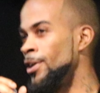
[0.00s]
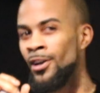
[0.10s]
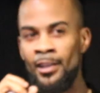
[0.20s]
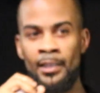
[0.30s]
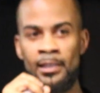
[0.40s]
and
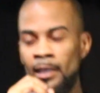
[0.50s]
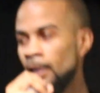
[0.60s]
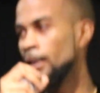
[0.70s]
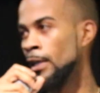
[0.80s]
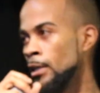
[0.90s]
all these
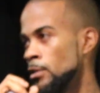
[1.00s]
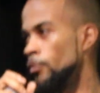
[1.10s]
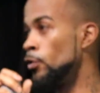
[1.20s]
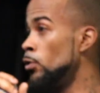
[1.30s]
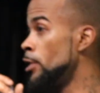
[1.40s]
other things and
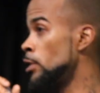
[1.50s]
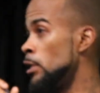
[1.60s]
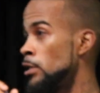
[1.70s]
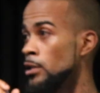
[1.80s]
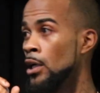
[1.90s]

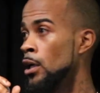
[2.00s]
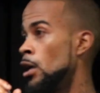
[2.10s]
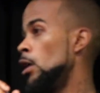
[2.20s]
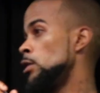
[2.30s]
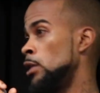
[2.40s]
foolishness
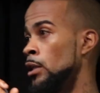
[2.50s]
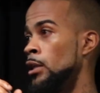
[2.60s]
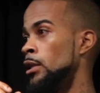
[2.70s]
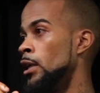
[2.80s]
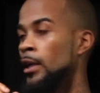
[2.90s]
constantly,
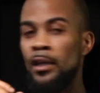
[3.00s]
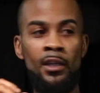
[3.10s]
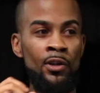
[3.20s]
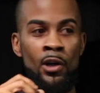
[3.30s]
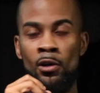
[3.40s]

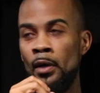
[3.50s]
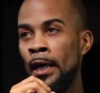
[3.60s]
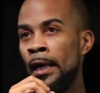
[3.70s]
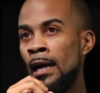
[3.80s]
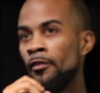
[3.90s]

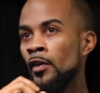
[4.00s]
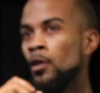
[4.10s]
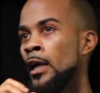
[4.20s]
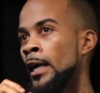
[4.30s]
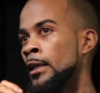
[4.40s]
and I
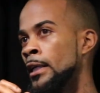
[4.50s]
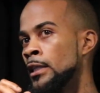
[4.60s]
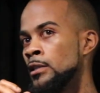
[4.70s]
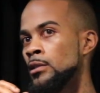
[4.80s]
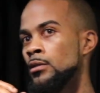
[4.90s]
felt like
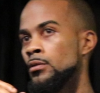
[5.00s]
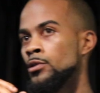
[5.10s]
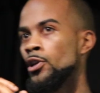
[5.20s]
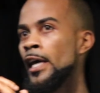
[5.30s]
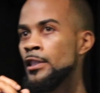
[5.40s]
these
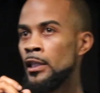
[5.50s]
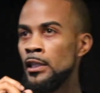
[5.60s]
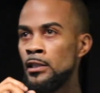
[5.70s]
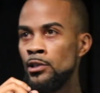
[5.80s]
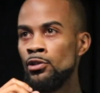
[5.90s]

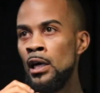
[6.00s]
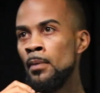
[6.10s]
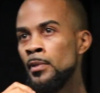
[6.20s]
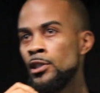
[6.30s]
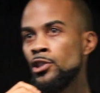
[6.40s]
tragedies and
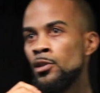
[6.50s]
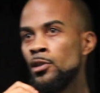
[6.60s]
traumas